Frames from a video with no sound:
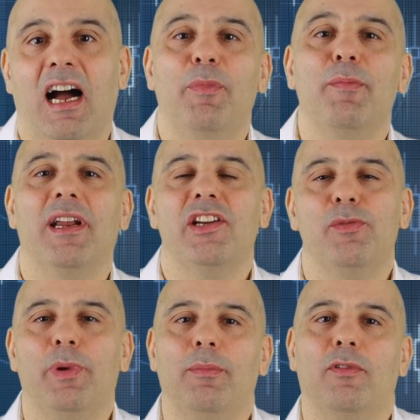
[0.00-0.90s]
I've been
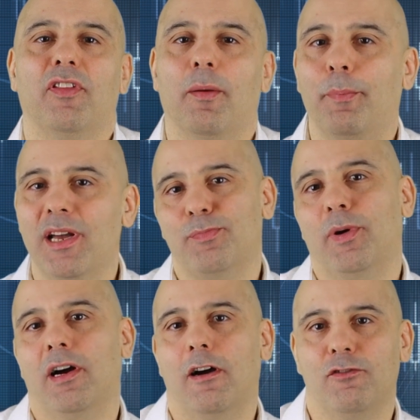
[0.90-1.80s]
managing people for the best
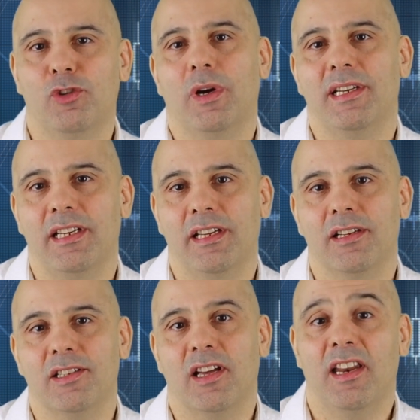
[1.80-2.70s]
part of 20
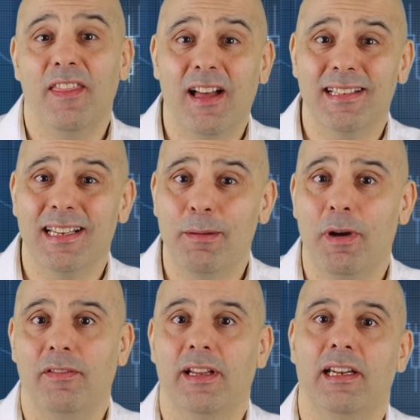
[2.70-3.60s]
years, and in that time
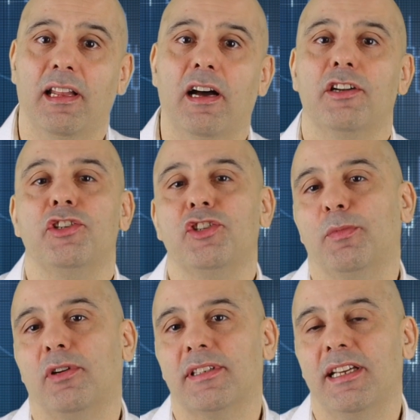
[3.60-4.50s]
I've led large and
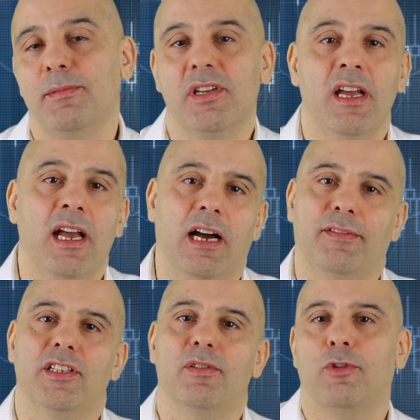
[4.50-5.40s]
small teams. I've
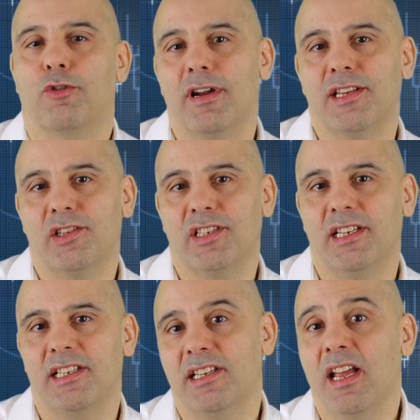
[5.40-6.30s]
had some great
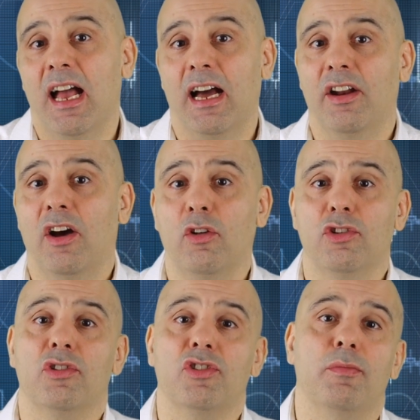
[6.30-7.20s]
successes and
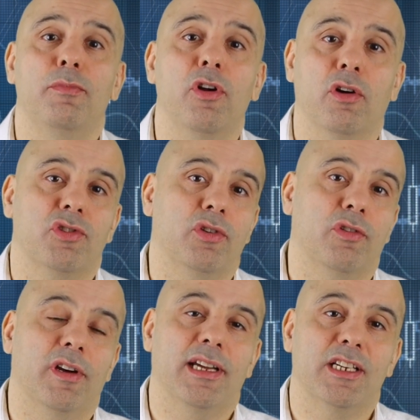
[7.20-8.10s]
also some not so
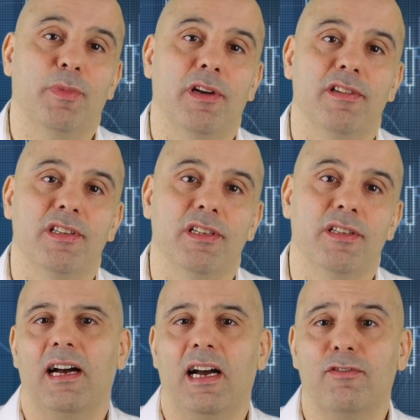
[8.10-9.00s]
great
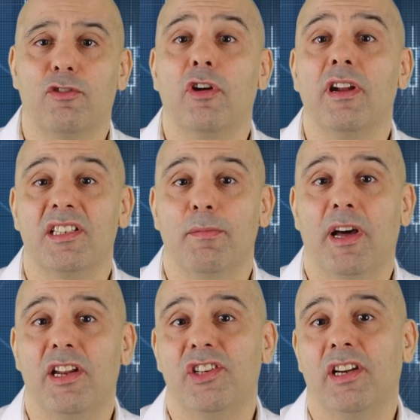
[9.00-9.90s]
experiences. I've grown as a
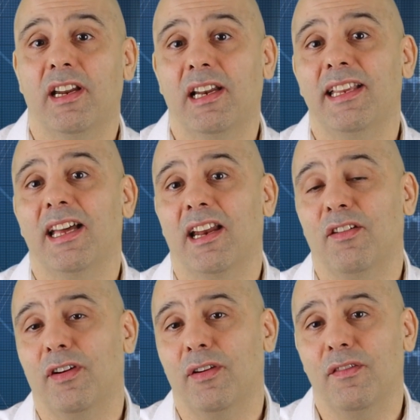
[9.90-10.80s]
manager and a leader, and
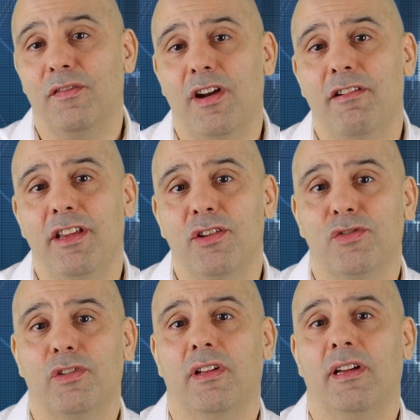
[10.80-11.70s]
I've found it very
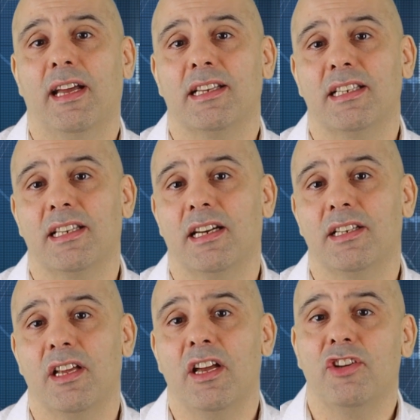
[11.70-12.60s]
useful
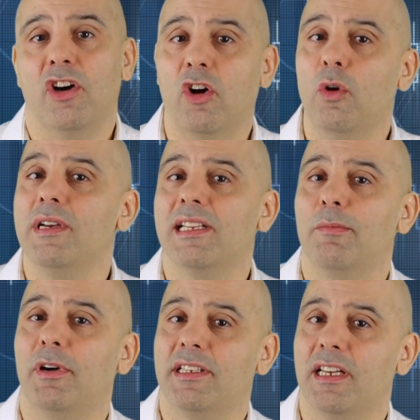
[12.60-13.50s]
exercise to always let
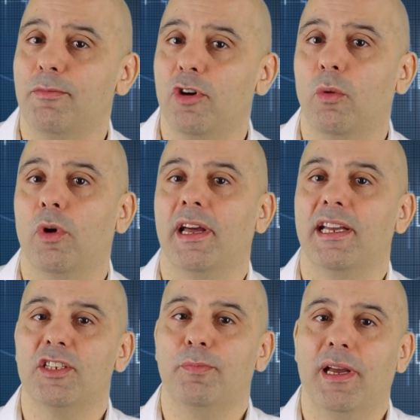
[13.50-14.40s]
my team know what I
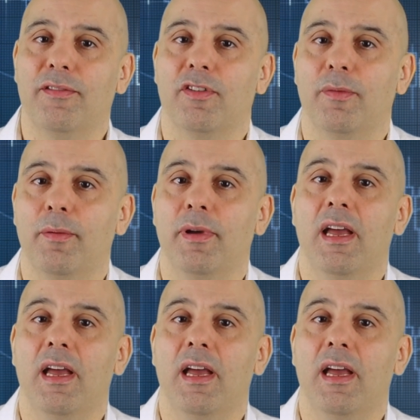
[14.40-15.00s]
expect from them,